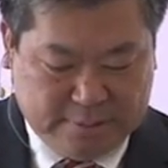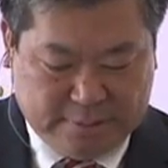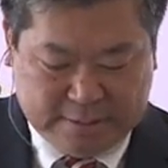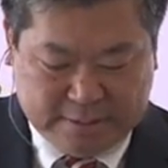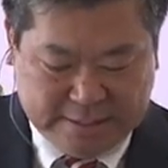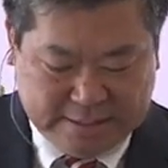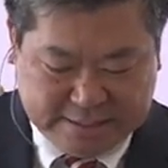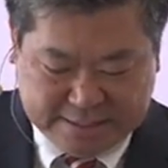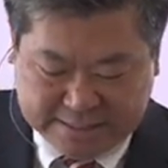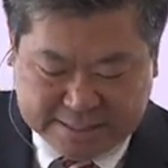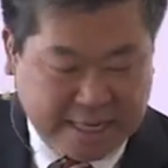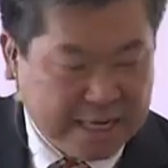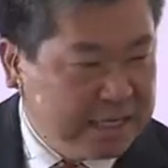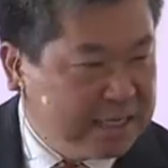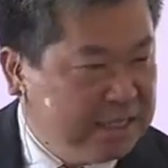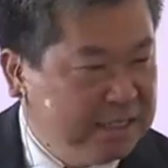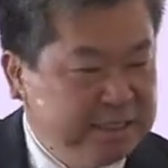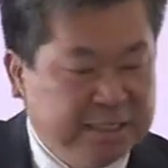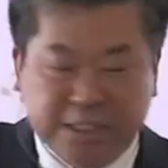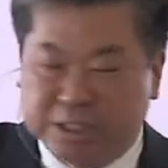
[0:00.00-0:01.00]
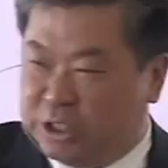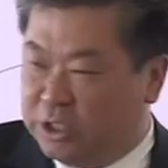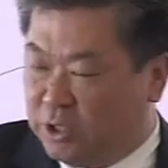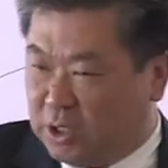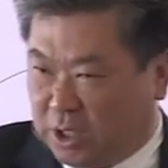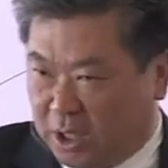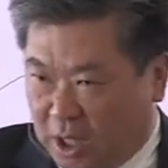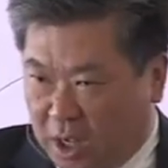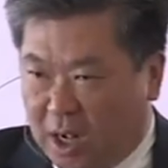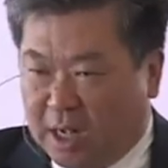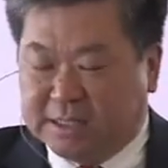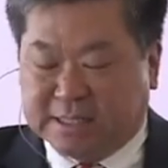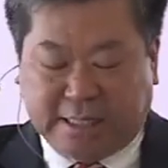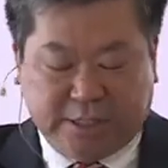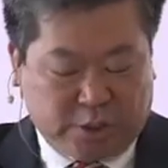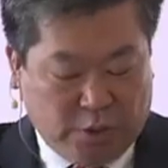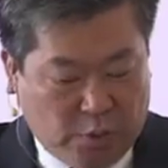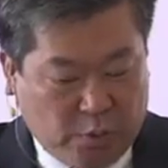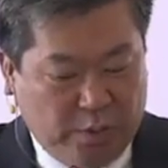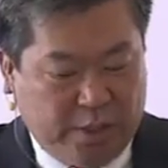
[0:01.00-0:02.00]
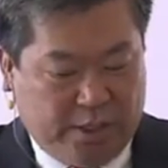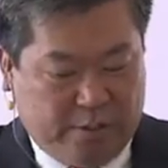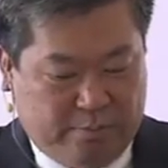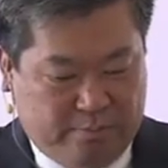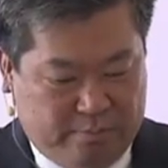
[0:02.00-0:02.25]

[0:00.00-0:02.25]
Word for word: This is not a conditional clause, I told him.